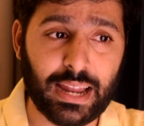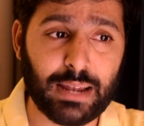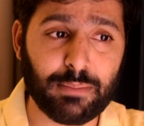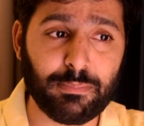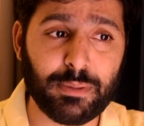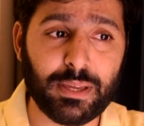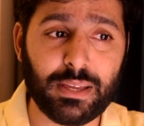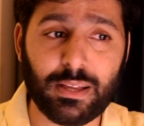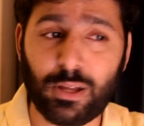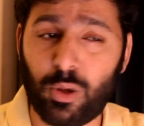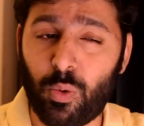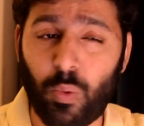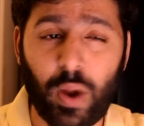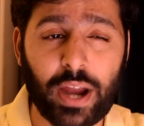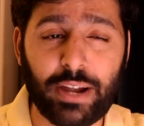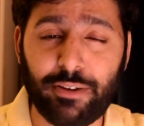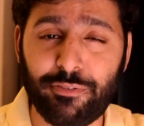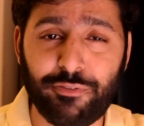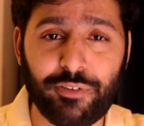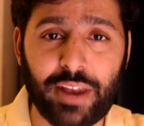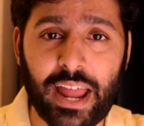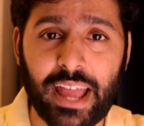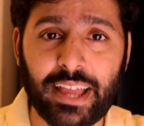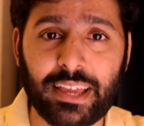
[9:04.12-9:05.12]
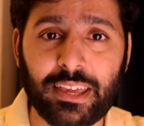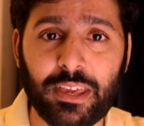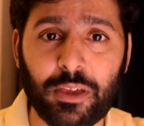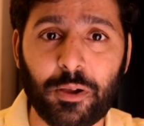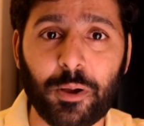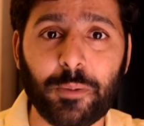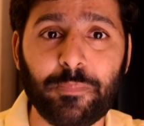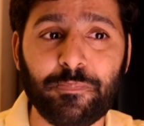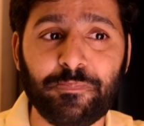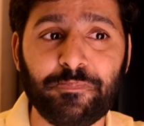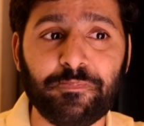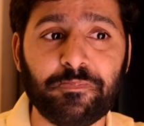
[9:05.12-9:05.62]
I'll be quite frank
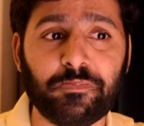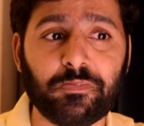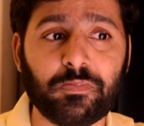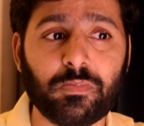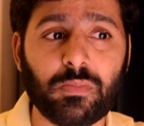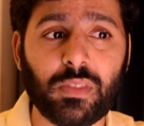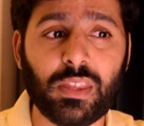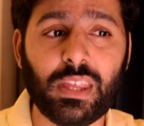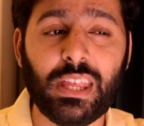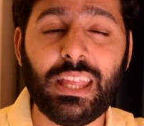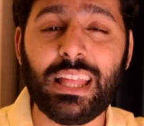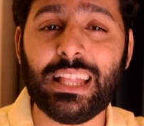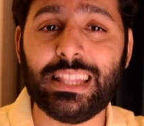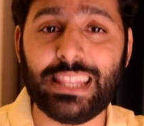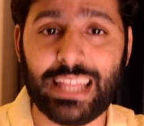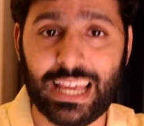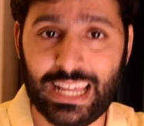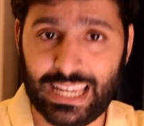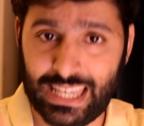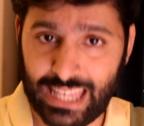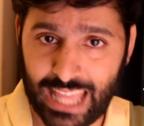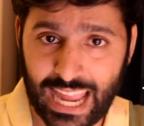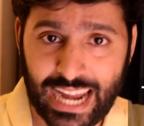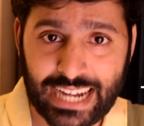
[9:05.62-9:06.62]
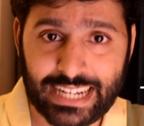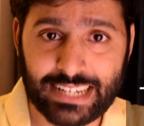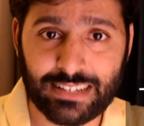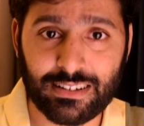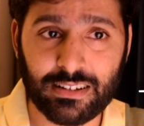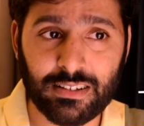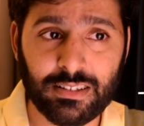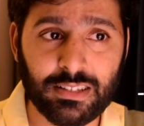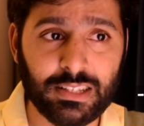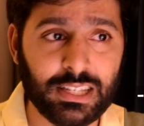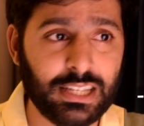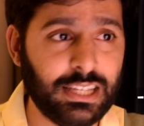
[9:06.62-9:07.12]
here, they're
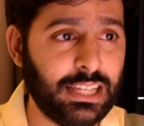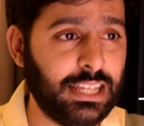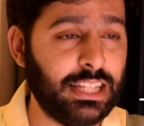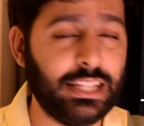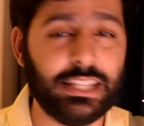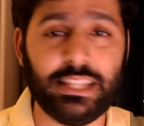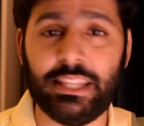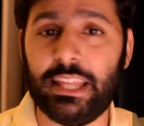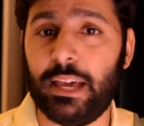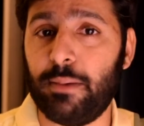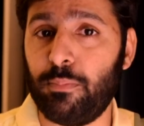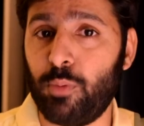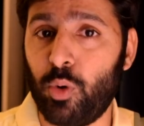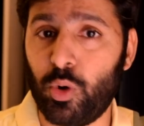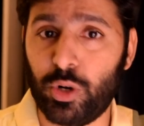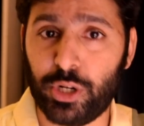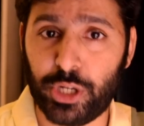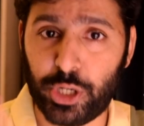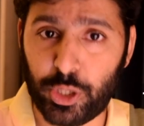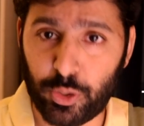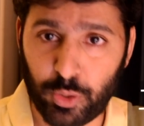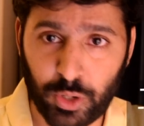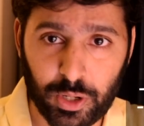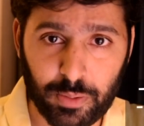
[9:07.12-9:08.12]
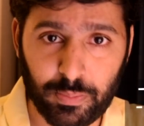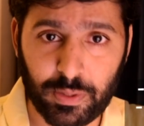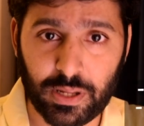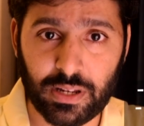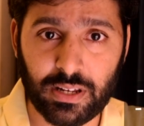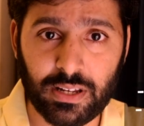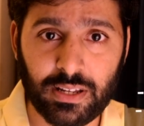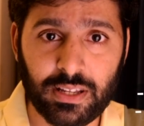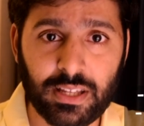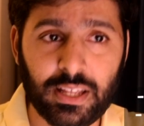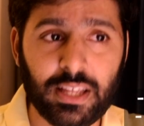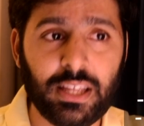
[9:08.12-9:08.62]
lighter, they're more
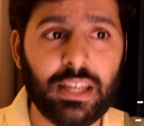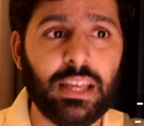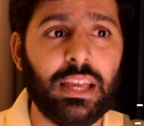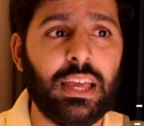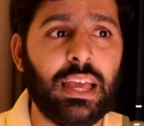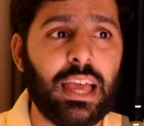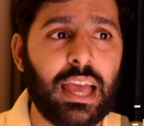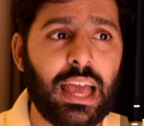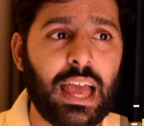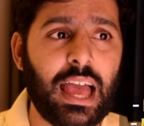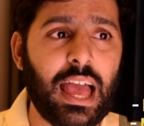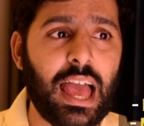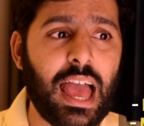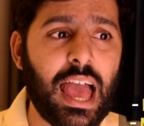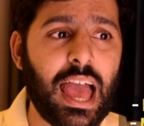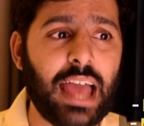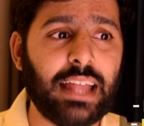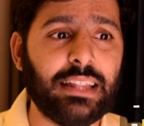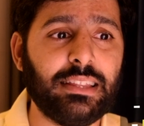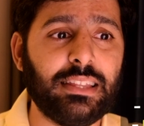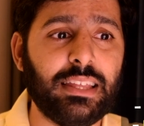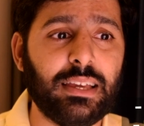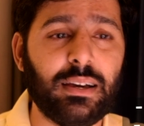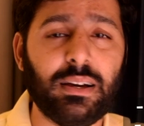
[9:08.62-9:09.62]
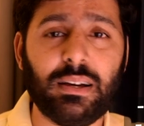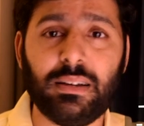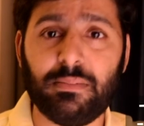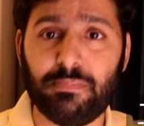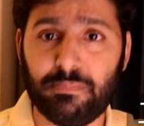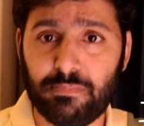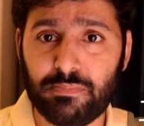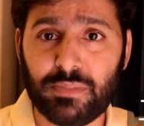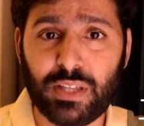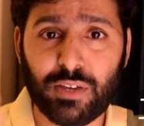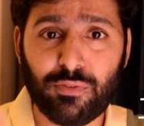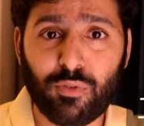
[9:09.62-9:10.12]
durable, and
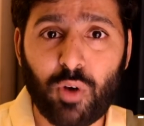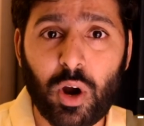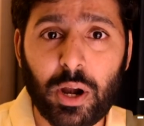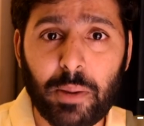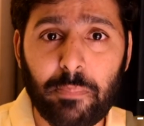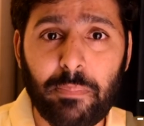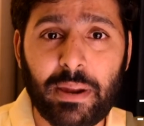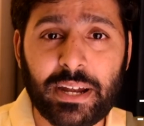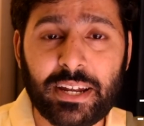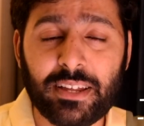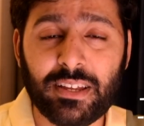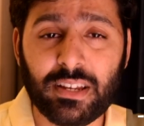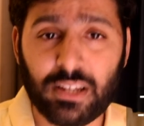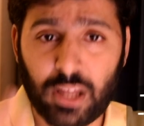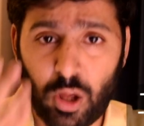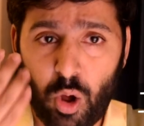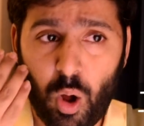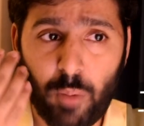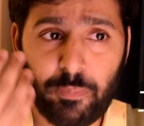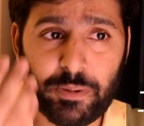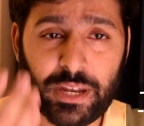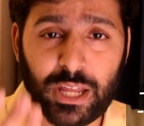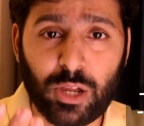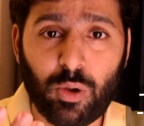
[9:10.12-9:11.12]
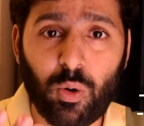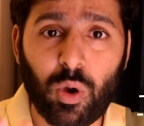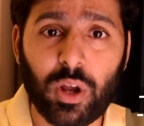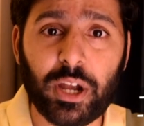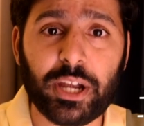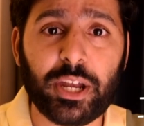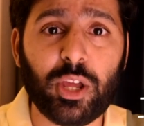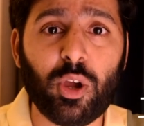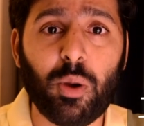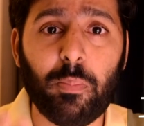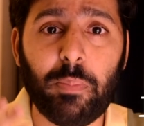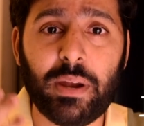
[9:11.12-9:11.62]
they've got better optic
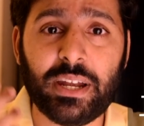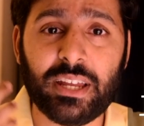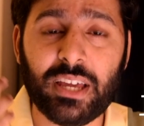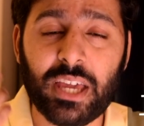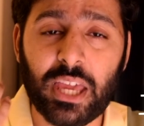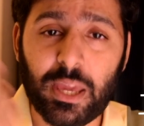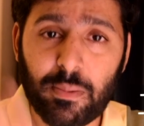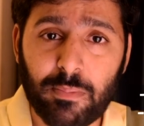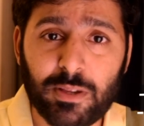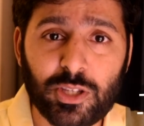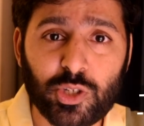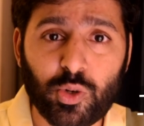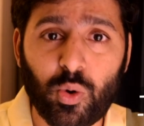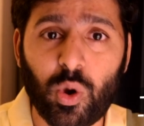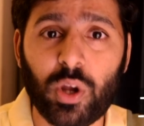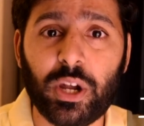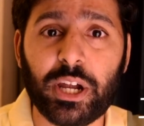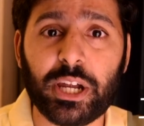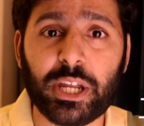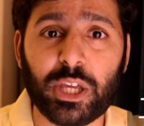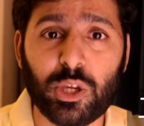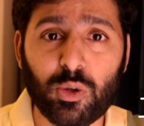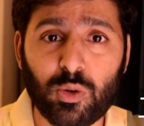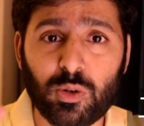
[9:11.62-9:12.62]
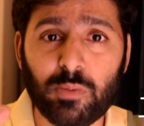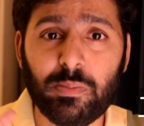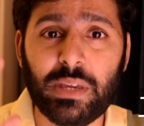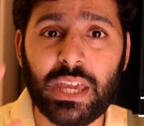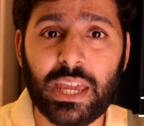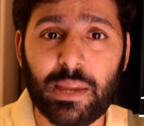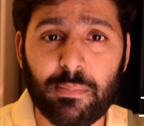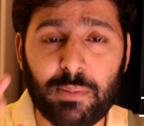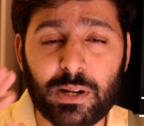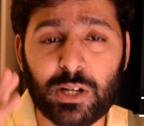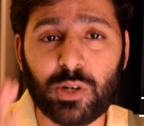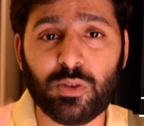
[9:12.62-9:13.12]
quality or better image quality. You'll
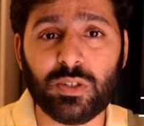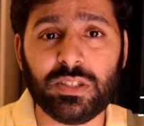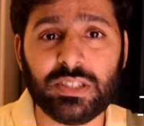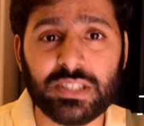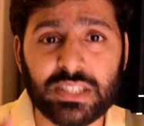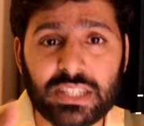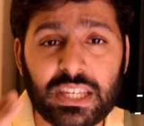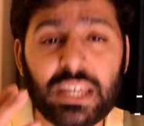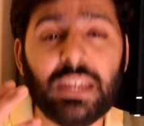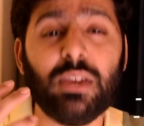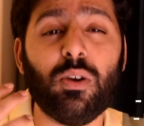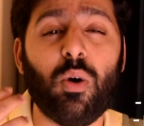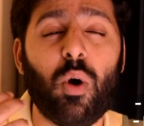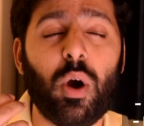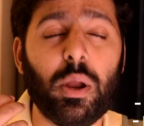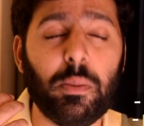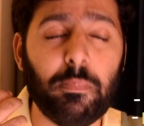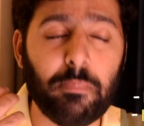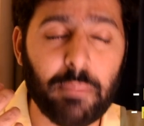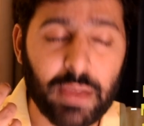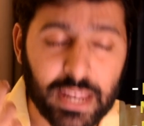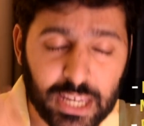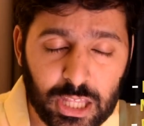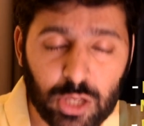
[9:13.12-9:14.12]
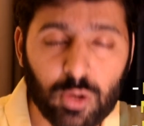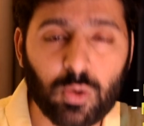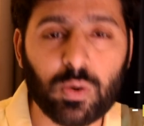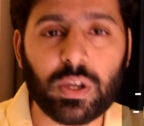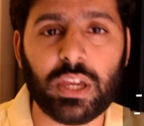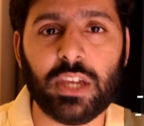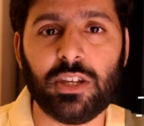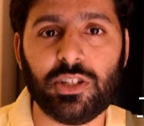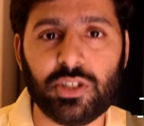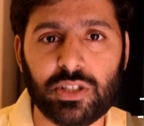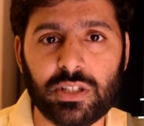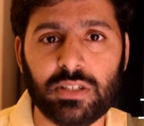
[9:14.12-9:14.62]
be able to see on many
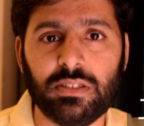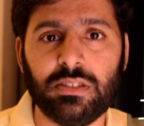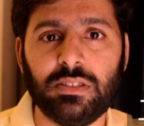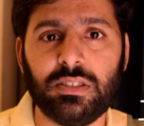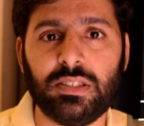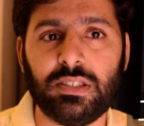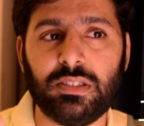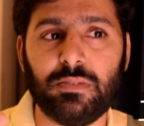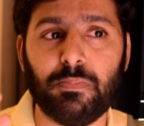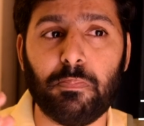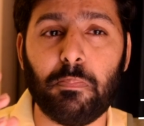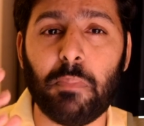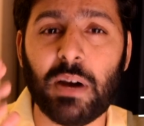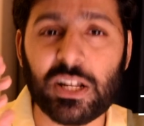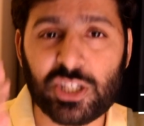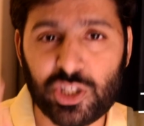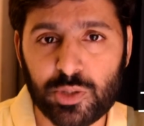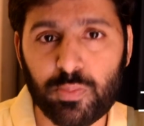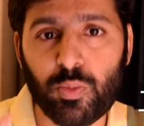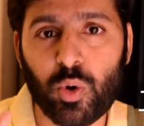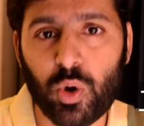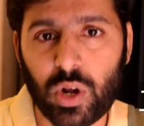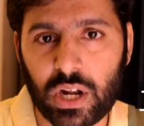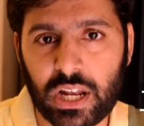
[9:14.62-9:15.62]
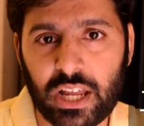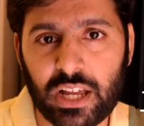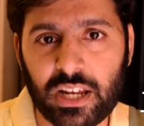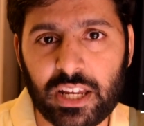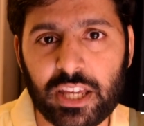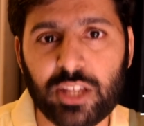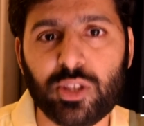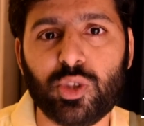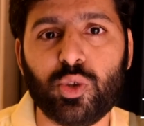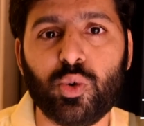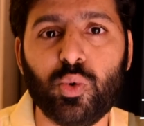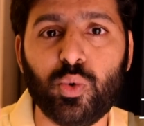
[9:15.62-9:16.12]
occasions much more
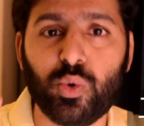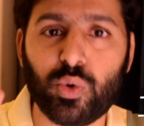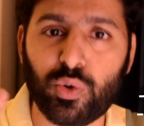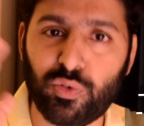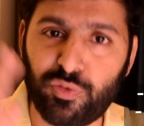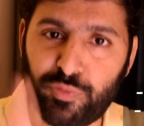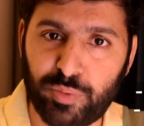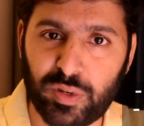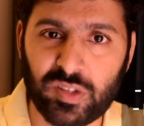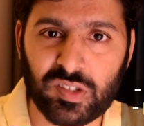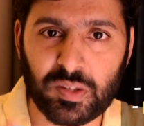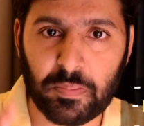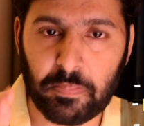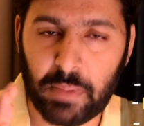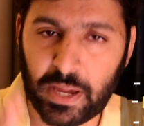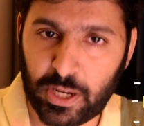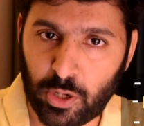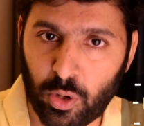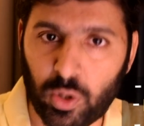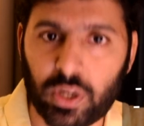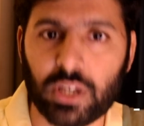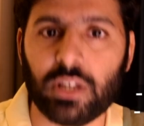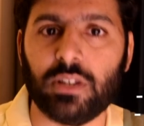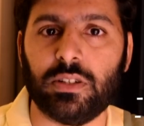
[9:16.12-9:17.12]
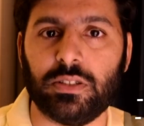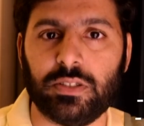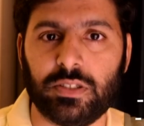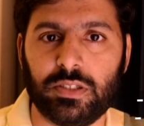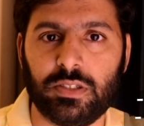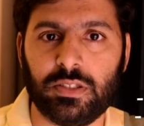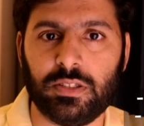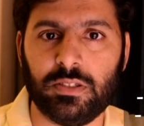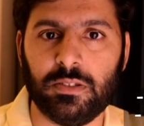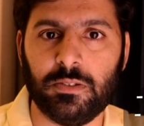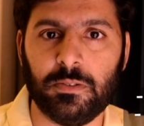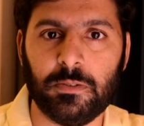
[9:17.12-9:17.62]
clearly through roof prism
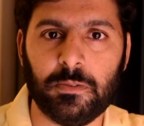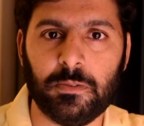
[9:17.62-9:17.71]
binoculars.